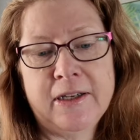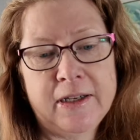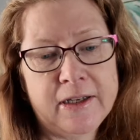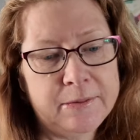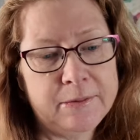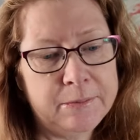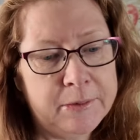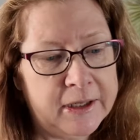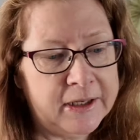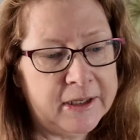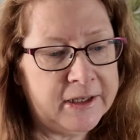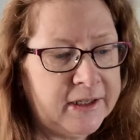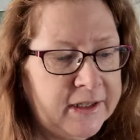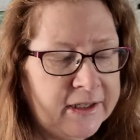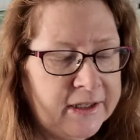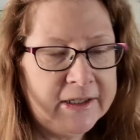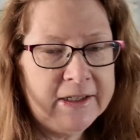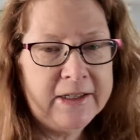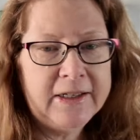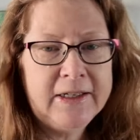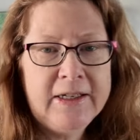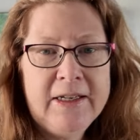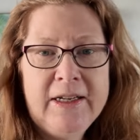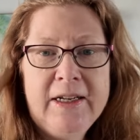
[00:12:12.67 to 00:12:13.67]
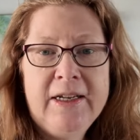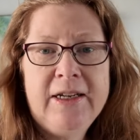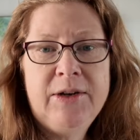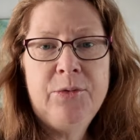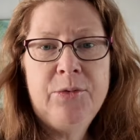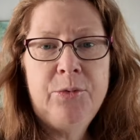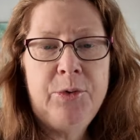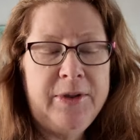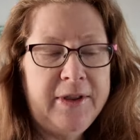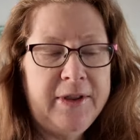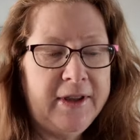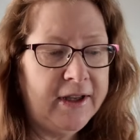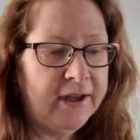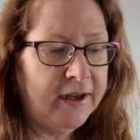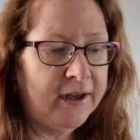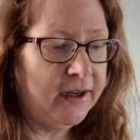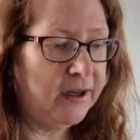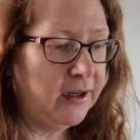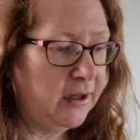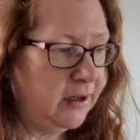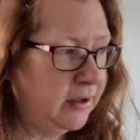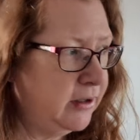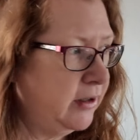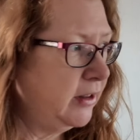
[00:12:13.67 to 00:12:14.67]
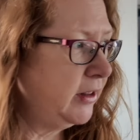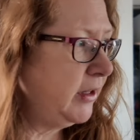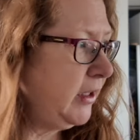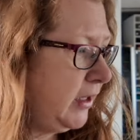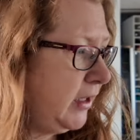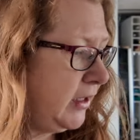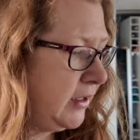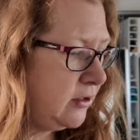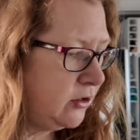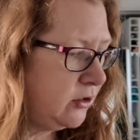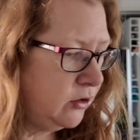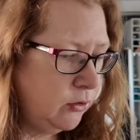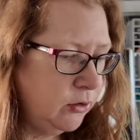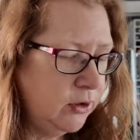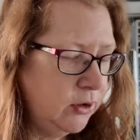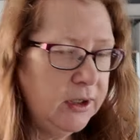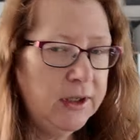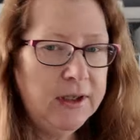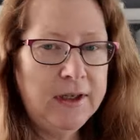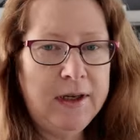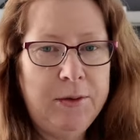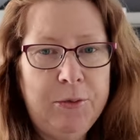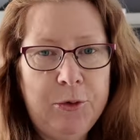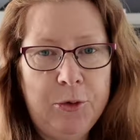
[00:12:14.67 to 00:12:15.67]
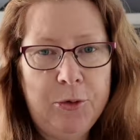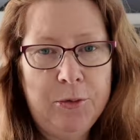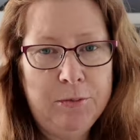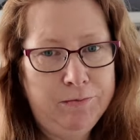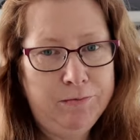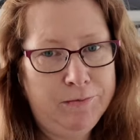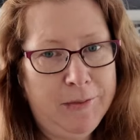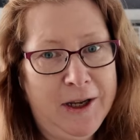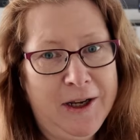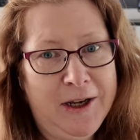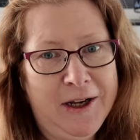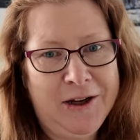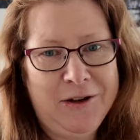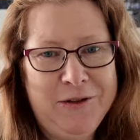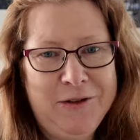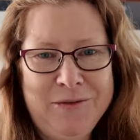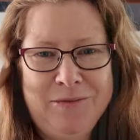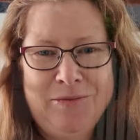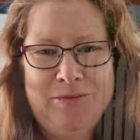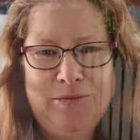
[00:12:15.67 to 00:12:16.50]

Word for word: Um, get their leads on and then we'll head out.